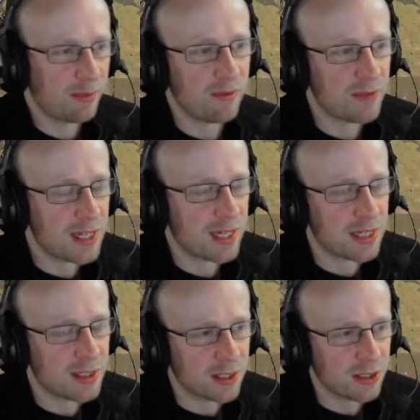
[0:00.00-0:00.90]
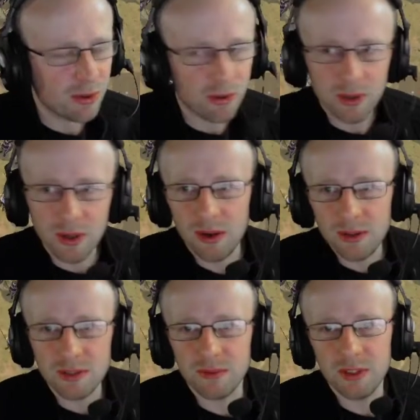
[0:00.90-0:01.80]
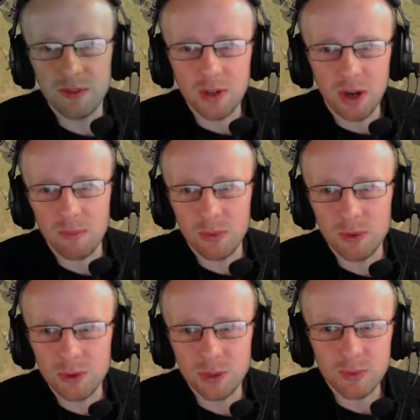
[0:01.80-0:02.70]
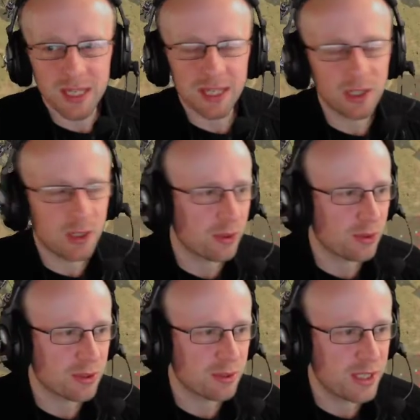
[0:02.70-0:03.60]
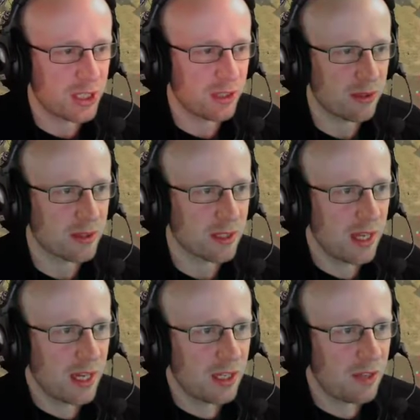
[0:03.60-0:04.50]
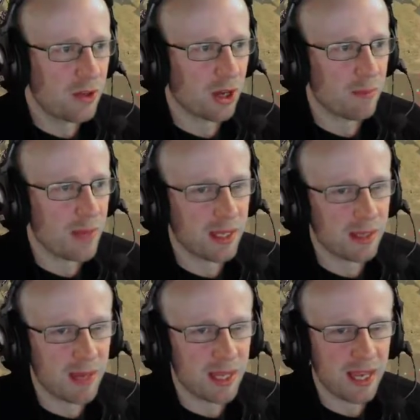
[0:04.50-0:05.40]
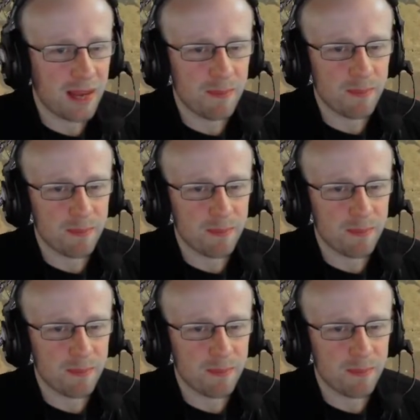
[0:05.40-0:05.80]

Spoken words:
him realizing you've got more troops that can cause some issues. You've got to make him